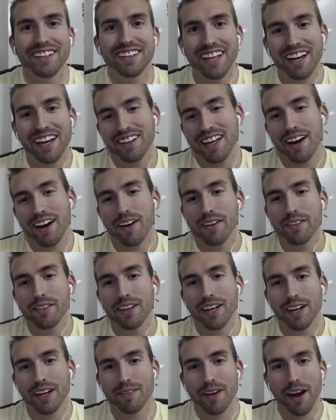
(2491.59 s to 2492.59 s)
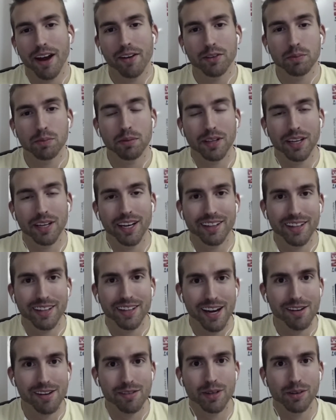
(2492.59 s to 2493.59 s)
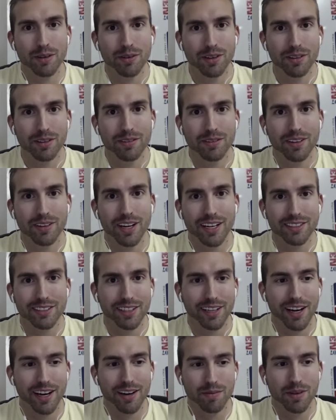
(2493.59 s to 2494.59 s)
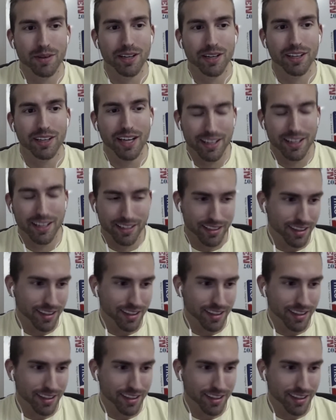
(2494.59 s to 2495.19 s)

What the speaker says: that would, if I was playing, that would be one of the guys. I would be like that.